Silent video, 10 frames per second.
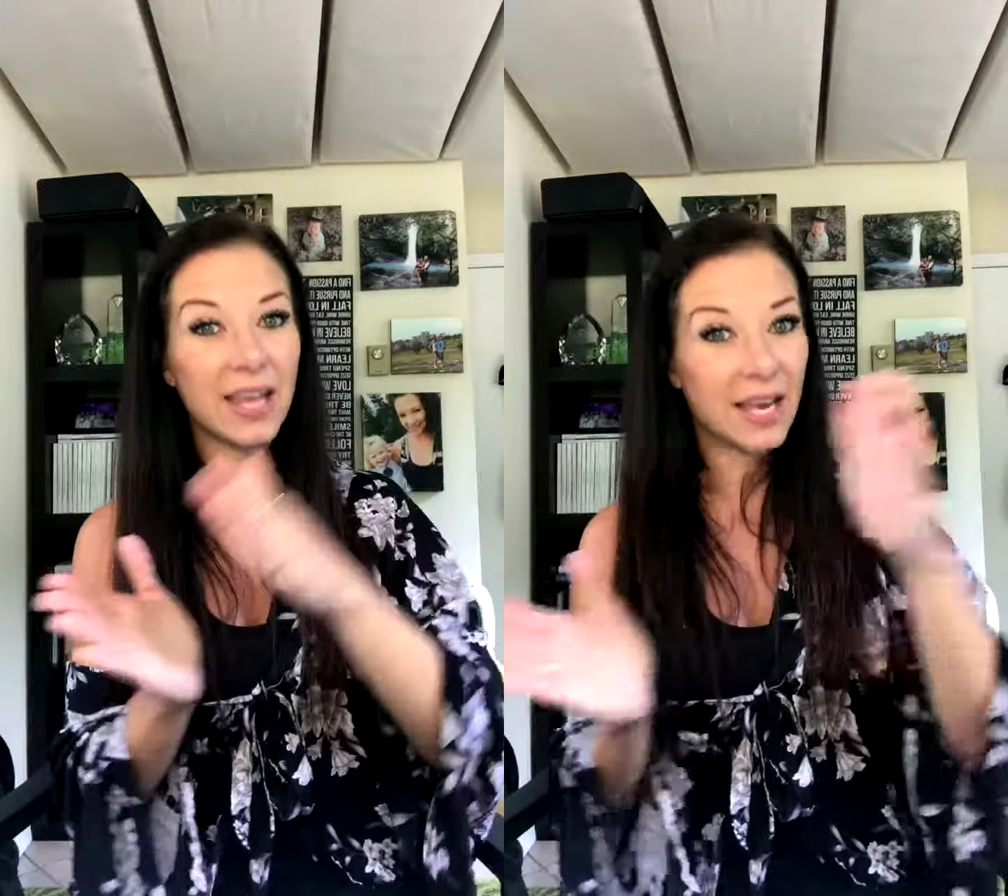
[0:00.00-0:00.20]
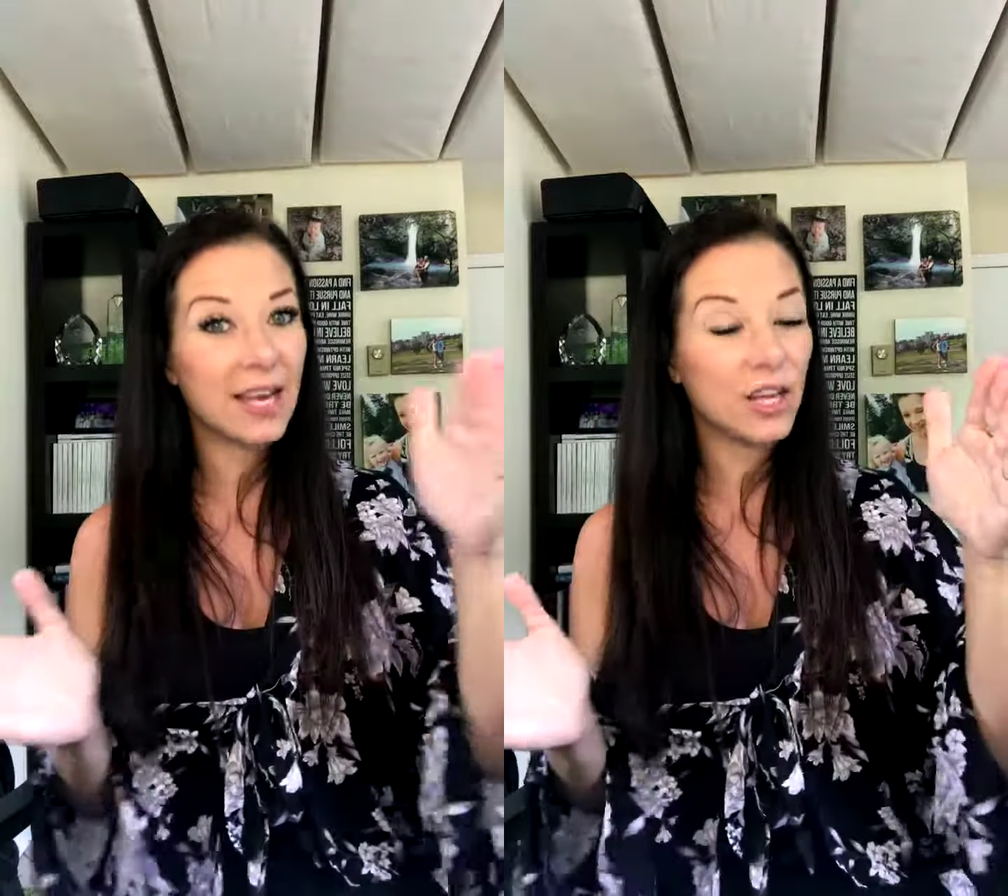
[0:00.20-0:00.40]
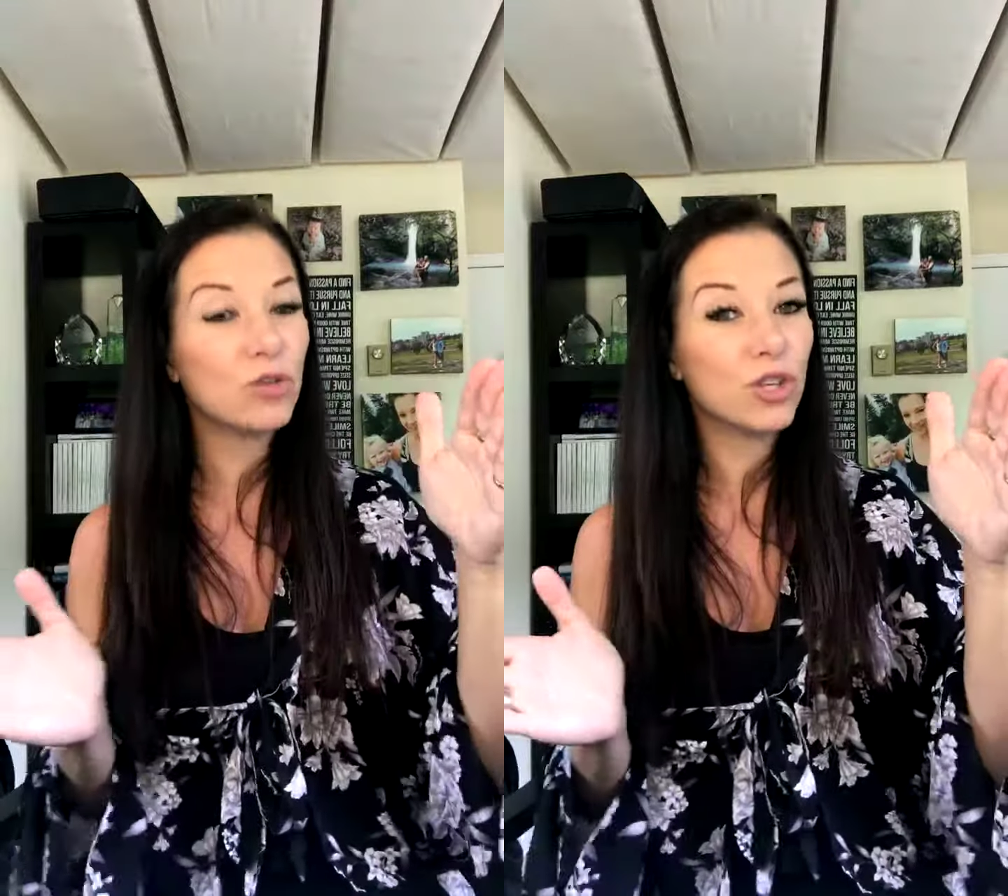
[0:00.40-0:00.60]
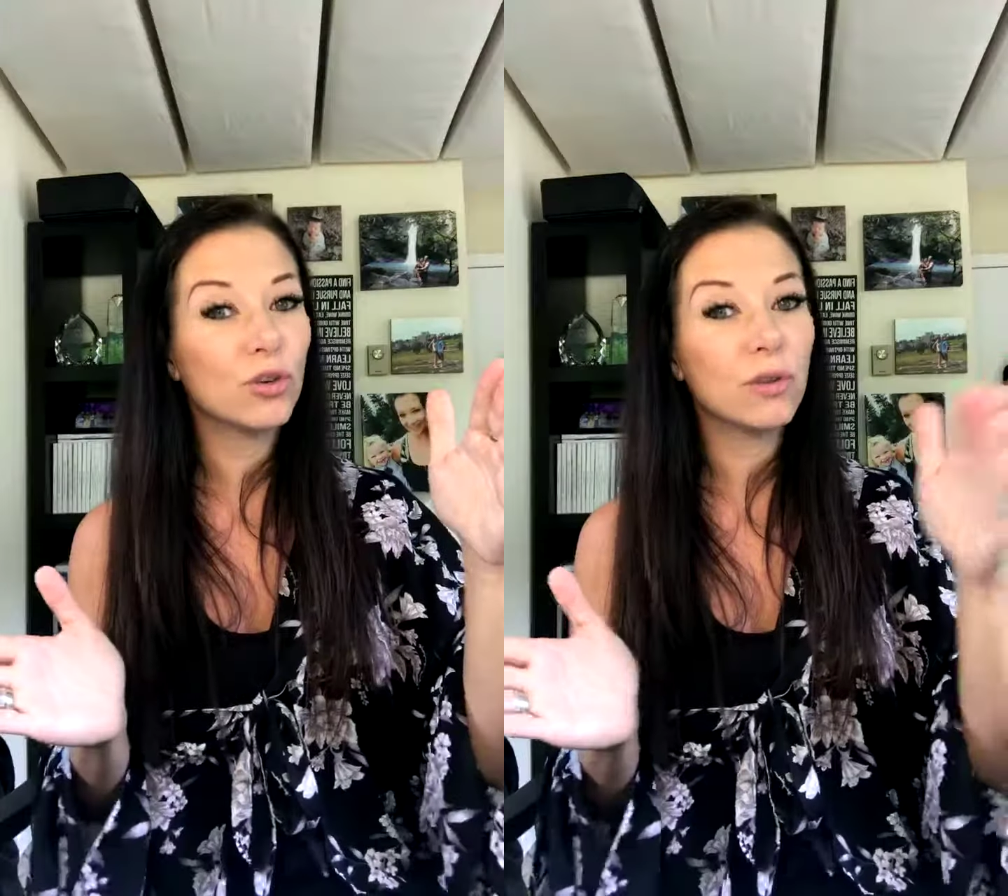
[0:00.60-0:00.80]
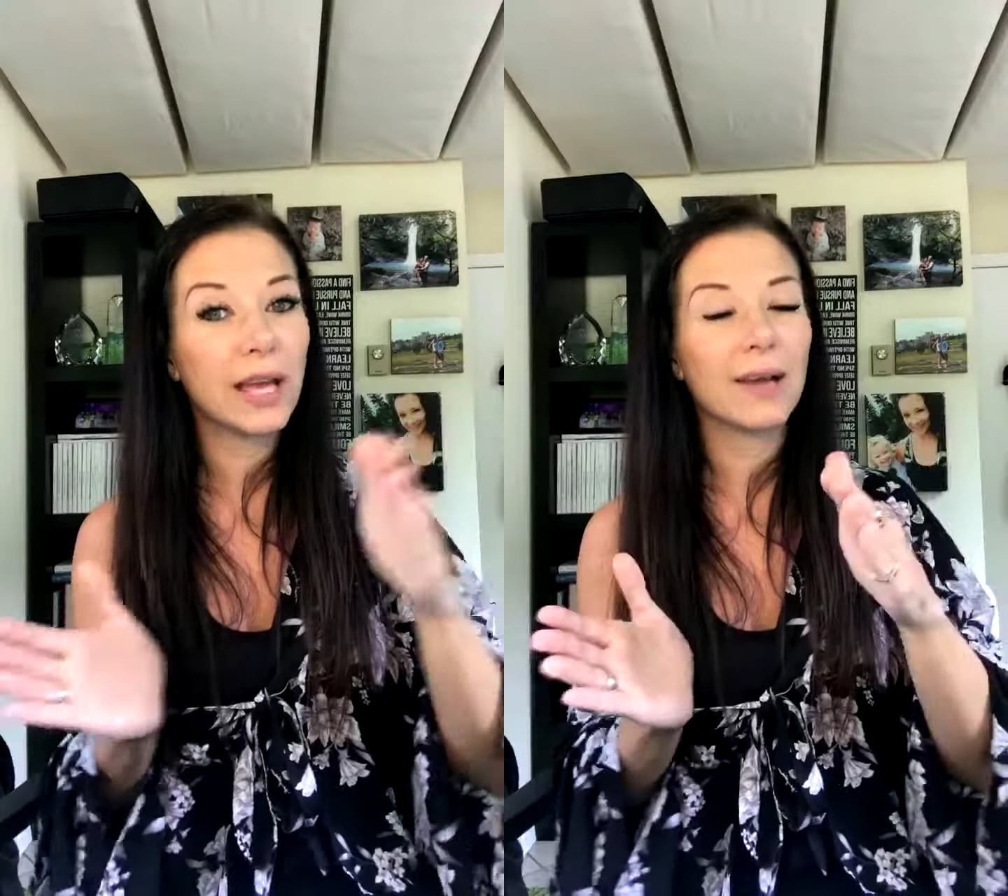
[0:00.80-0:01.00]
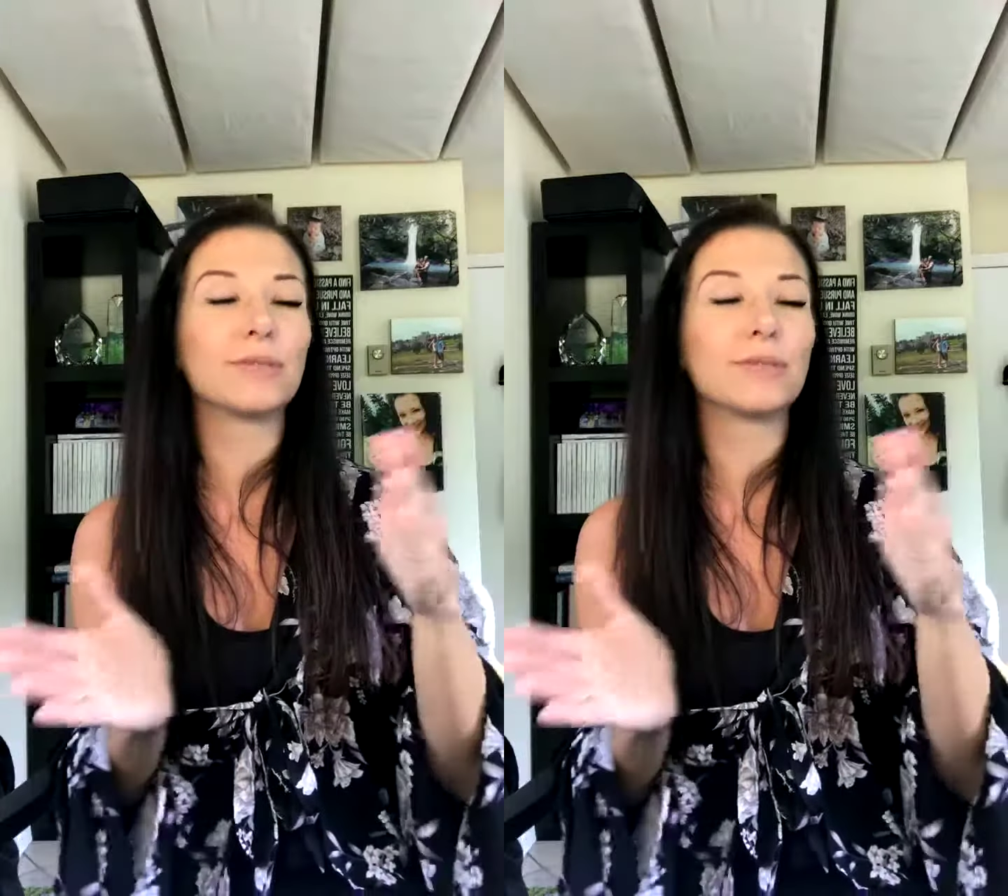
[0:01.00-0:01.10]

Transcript: that you do, like,